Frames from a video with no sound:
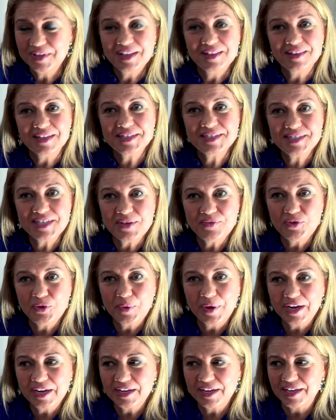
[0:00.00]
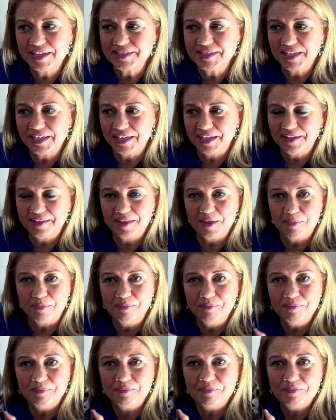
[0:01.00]
Let's see if you recognize any of them.
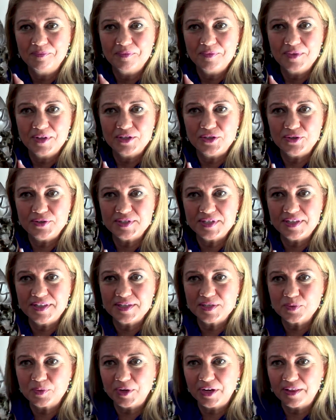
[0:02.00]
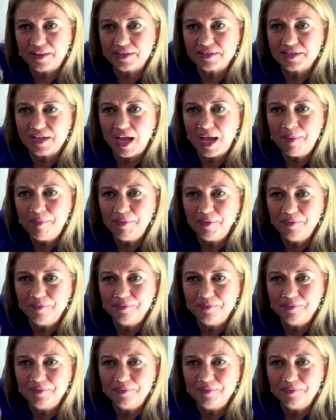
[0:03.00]
Do you see this one on the top?